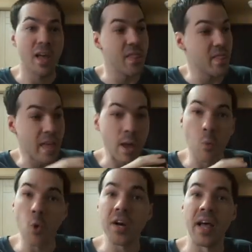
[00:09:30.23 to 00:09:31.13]
they
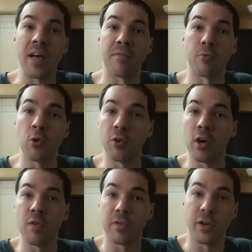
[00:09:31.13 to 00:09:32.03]
would have ruled
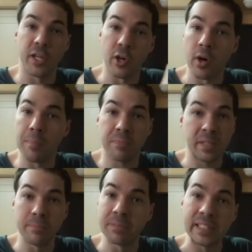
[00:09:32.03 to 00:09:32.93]
over Europe
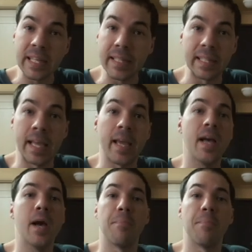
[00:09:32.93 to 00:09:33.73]
completely,